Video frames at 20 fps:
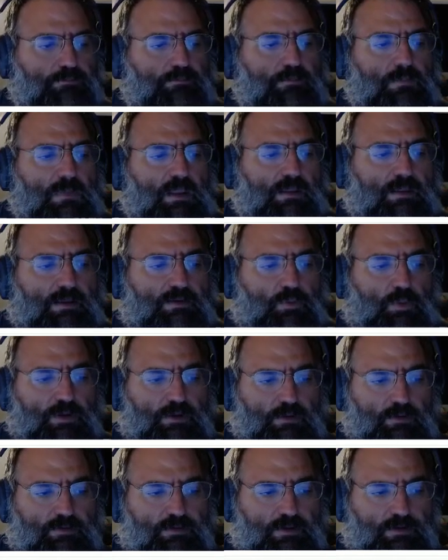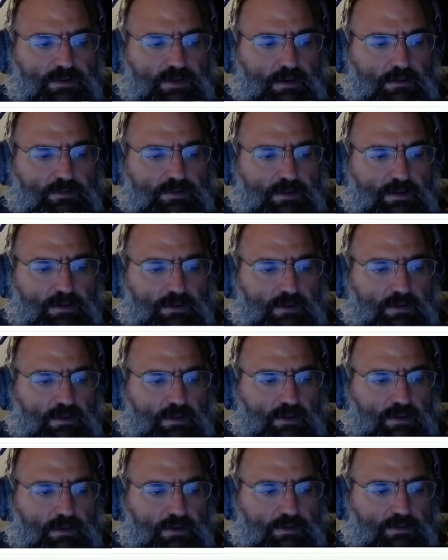That's what using Delta
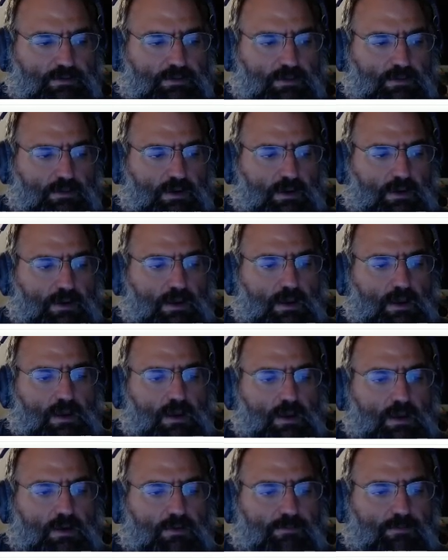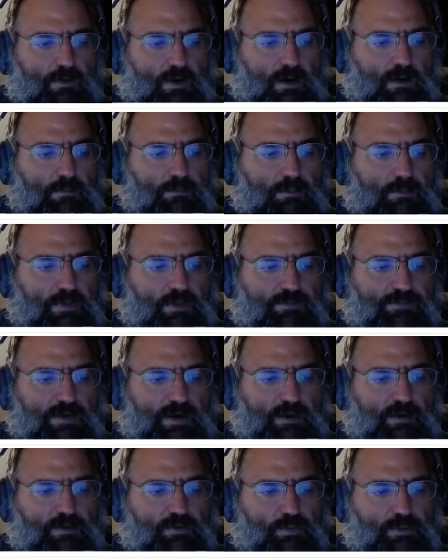is doing from the
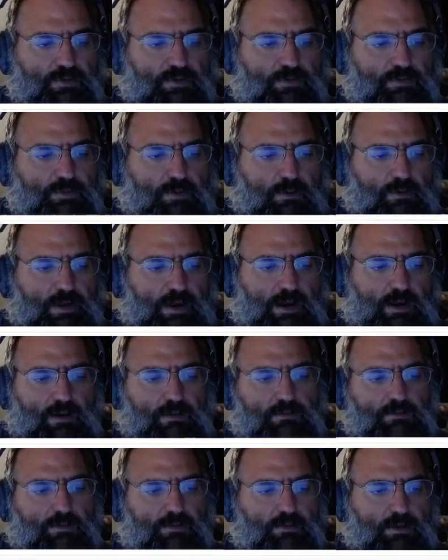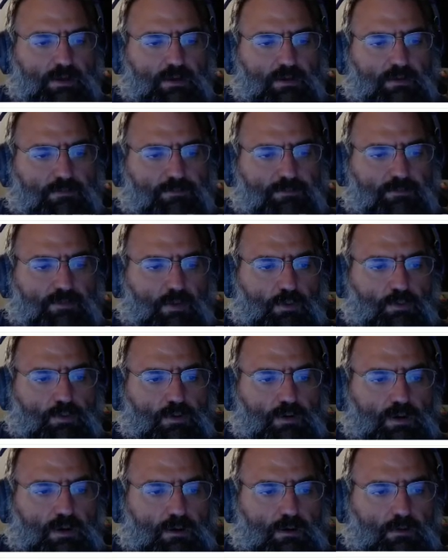files we just wrote out in a folder
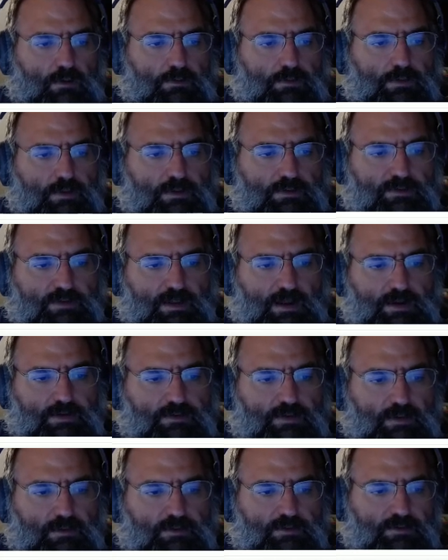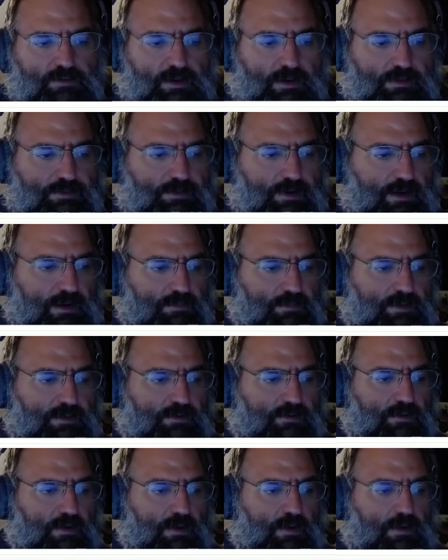called /delta/diamonds,
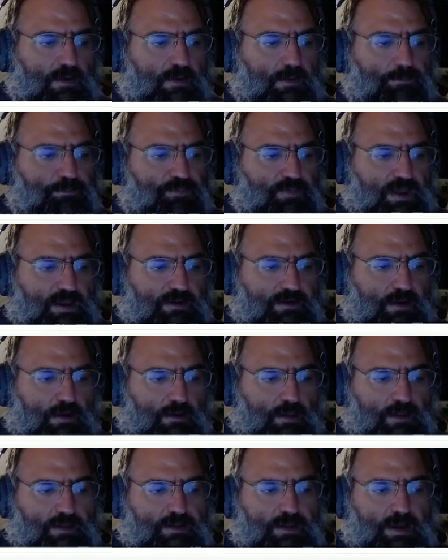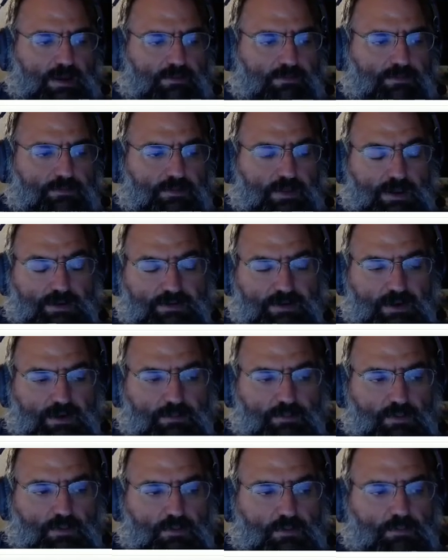and telling that
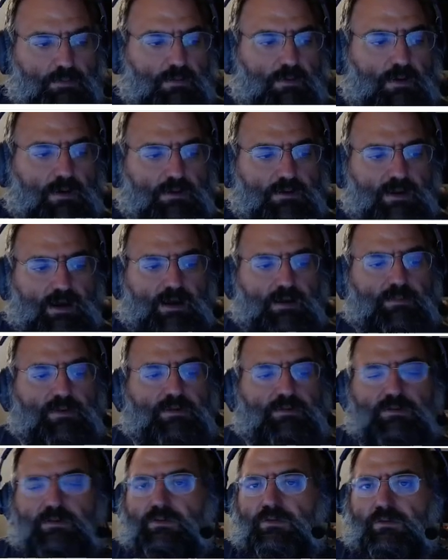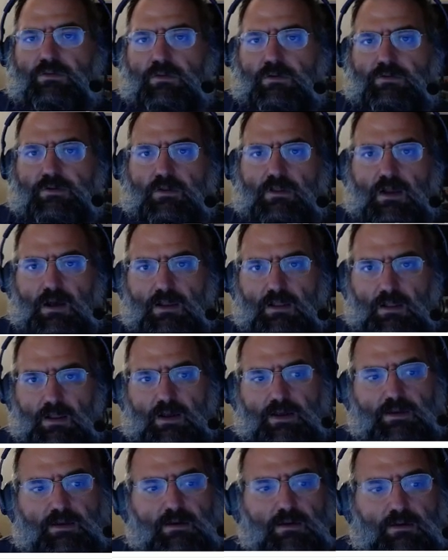table diamonds. This looks a lot
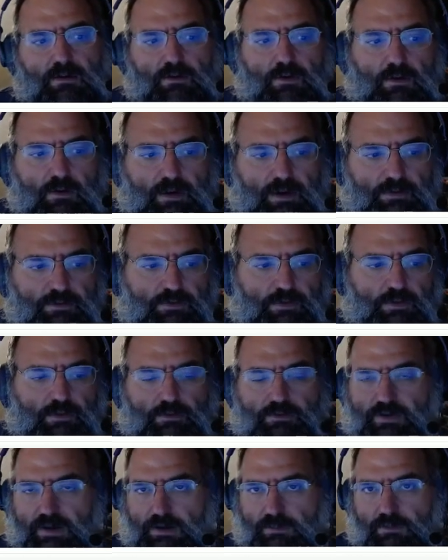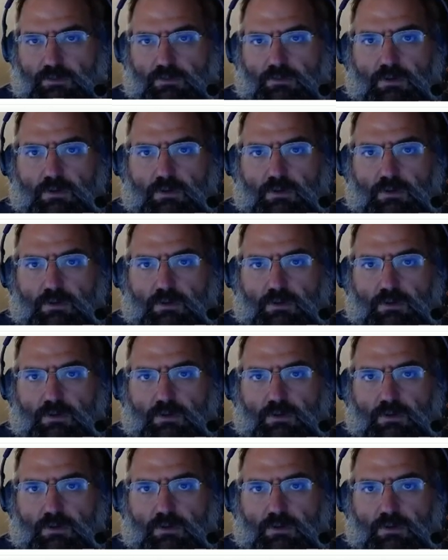like your external table